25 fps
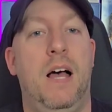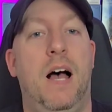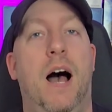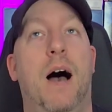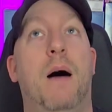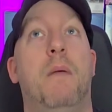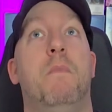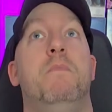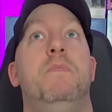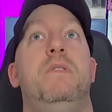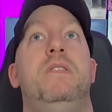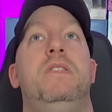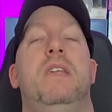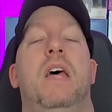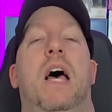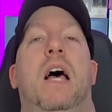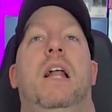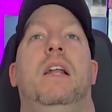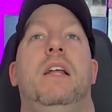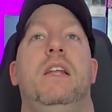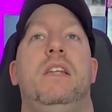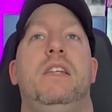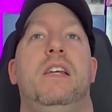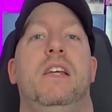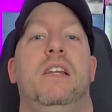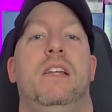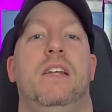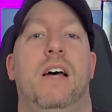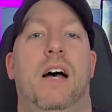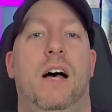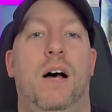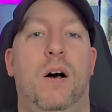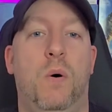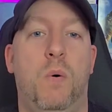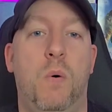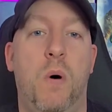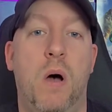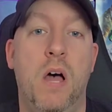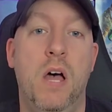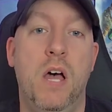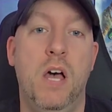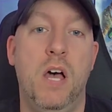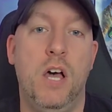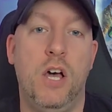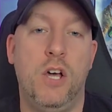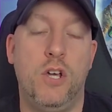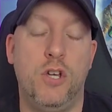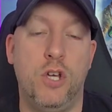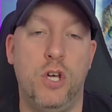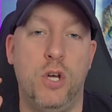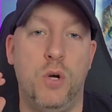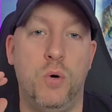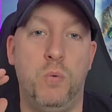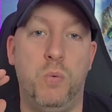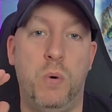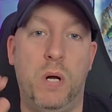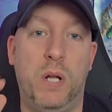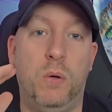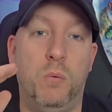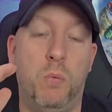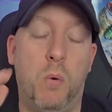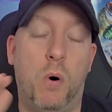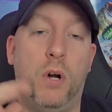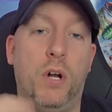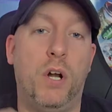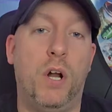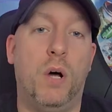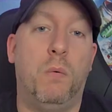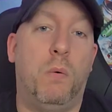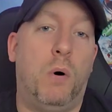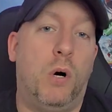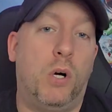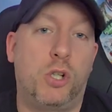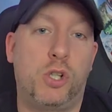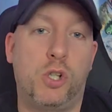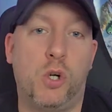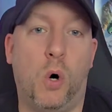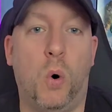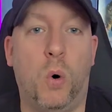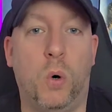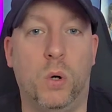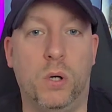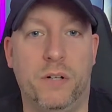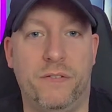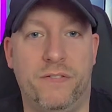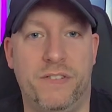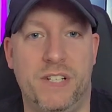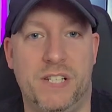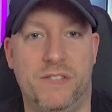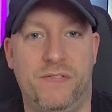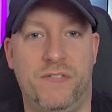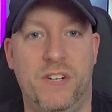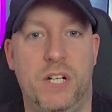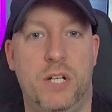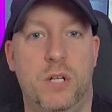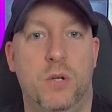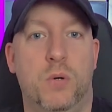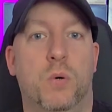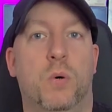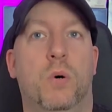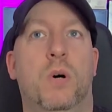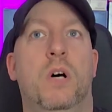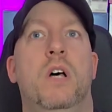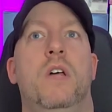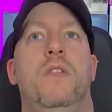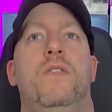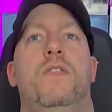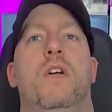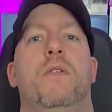I'm telling you now, you will want to watch all of this video.